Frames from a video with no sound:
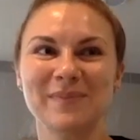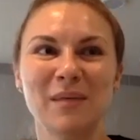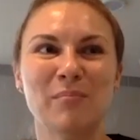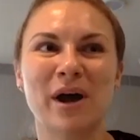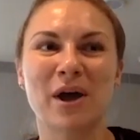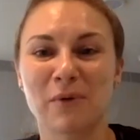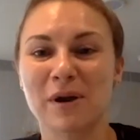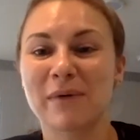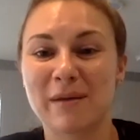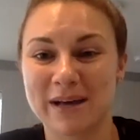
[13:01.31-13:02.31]
but one
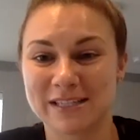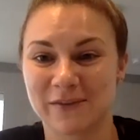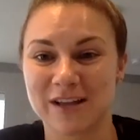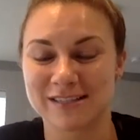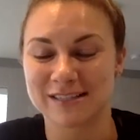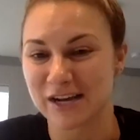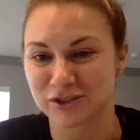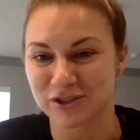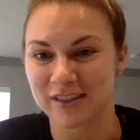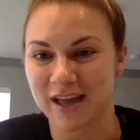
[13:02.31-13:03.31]
of my best friends is
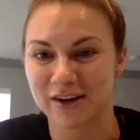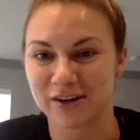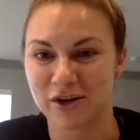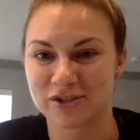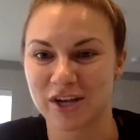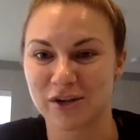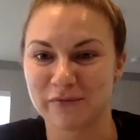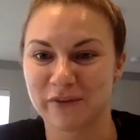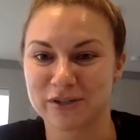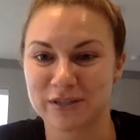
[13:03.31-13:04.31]
actually the head coach at
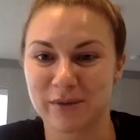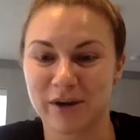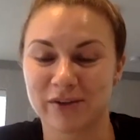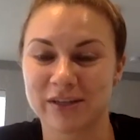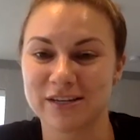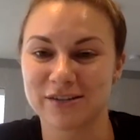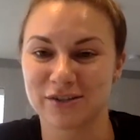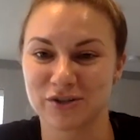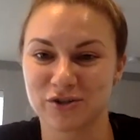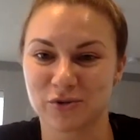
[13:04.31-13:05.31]
University of Maryland
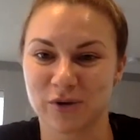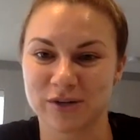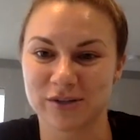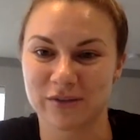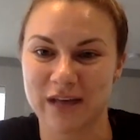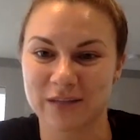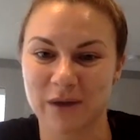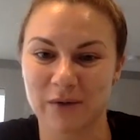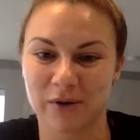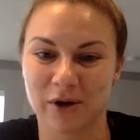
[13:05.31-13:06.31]
Eastern Shore. And so that's
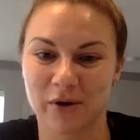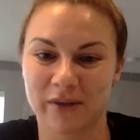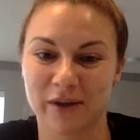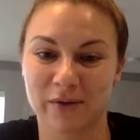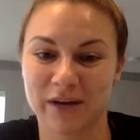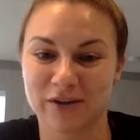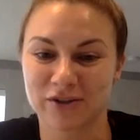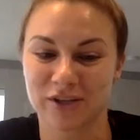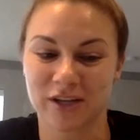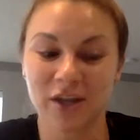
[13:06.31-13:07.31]
why we're going there. We
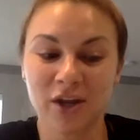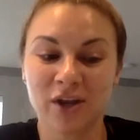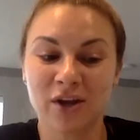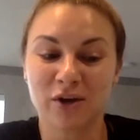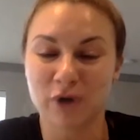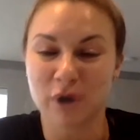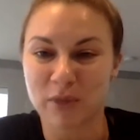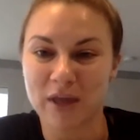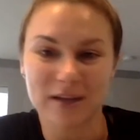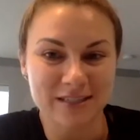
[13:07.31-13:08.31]
actually grew up
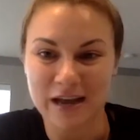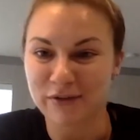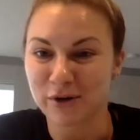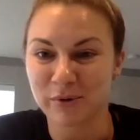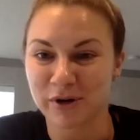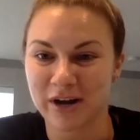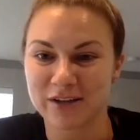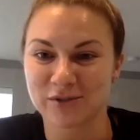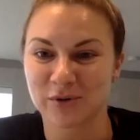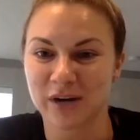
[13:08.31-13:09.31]
playing together. We were
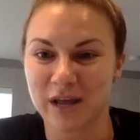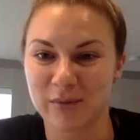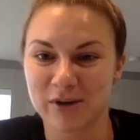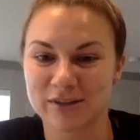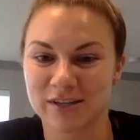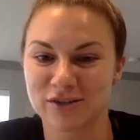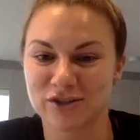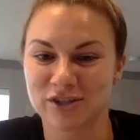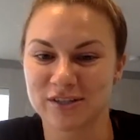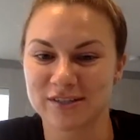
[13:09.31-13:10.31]
next door neighbors, and
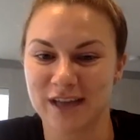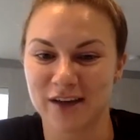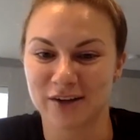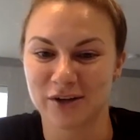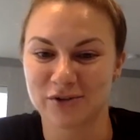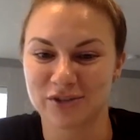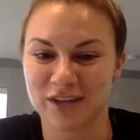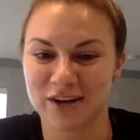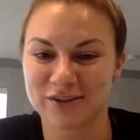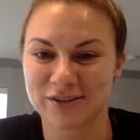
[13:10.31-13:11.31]
she's the head coach
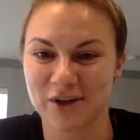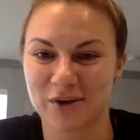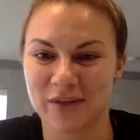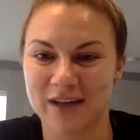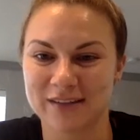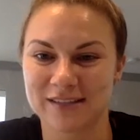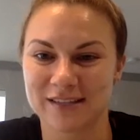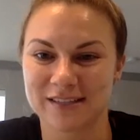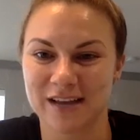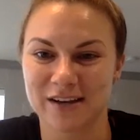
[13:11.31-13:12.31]
there. So that's
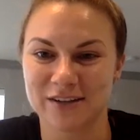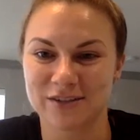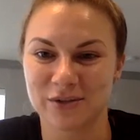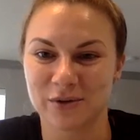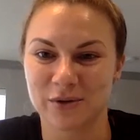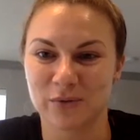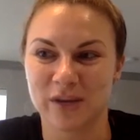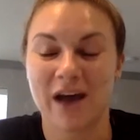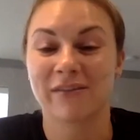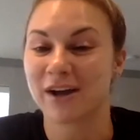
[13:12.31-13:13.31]
exciting too. And
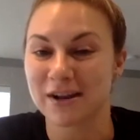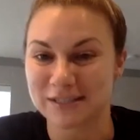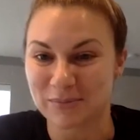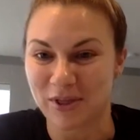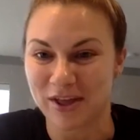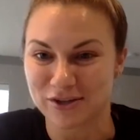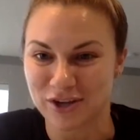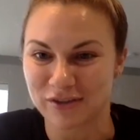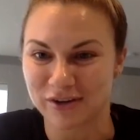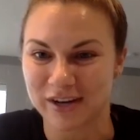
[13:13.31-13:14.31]
we haven't gotten to play
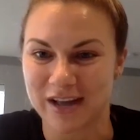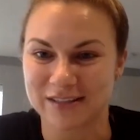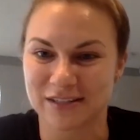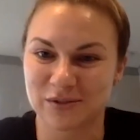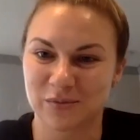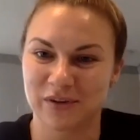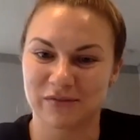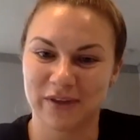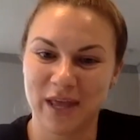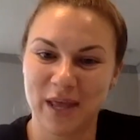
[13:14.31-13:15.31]
each other yet since we've